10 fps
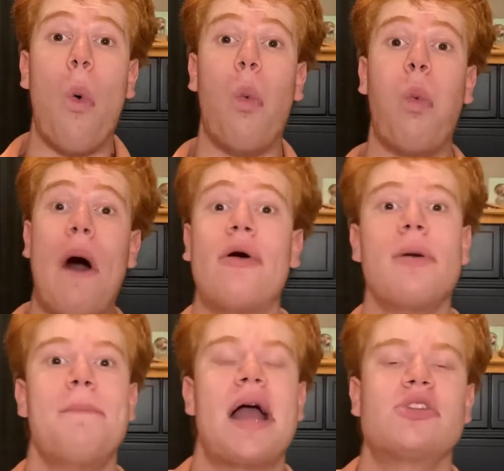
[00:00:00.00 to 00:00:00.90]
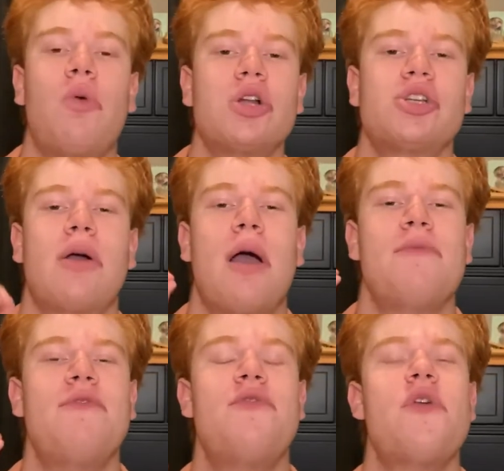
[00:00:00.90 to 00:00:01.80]
Welcome back to Watch Talk.
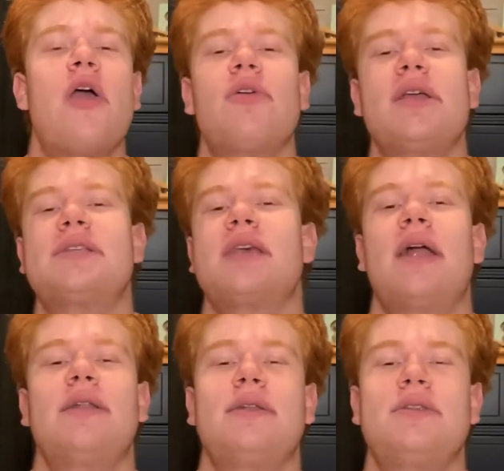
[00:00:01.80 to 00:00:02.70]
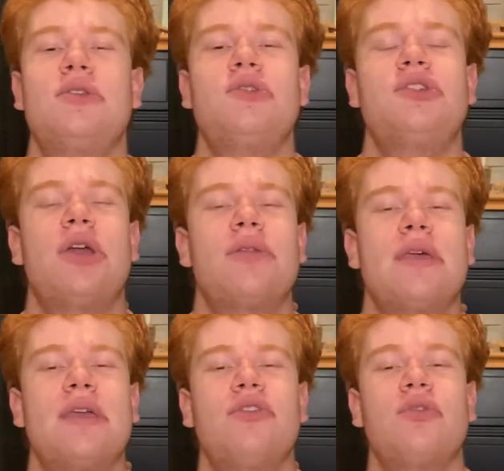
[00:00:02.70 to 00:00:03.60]
I'm very excited to share the
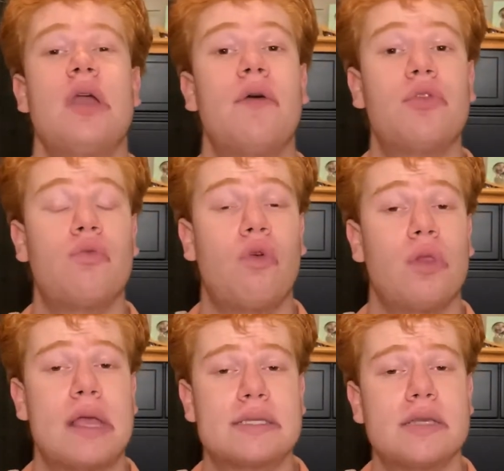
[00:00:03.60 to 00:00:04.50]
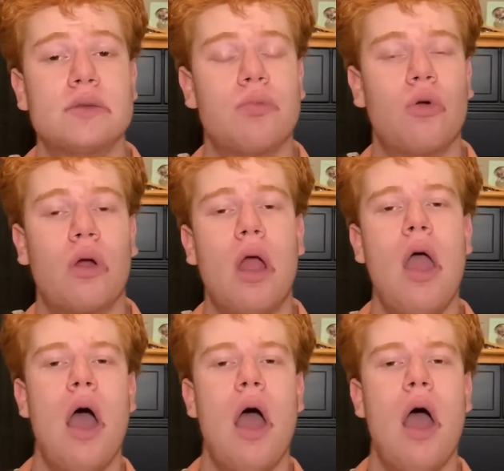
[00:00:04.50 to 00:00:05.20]
history of the Rolex Explorer.